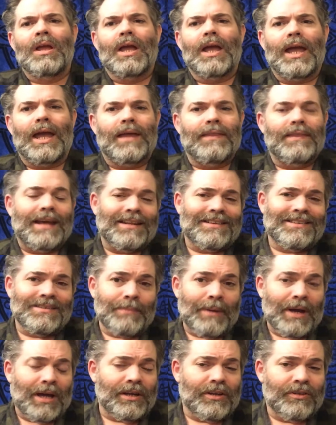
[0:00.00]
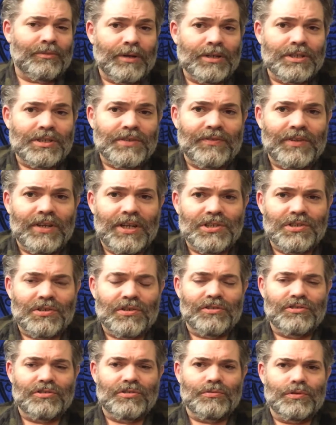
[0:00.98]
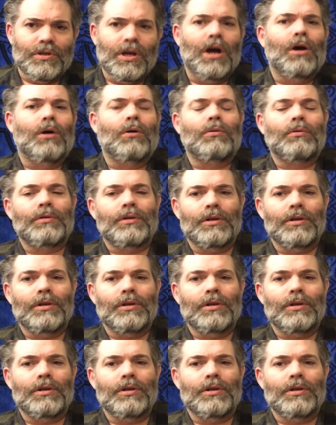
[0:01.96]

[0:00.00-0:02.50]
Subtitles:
And that's about as much of nature as you know.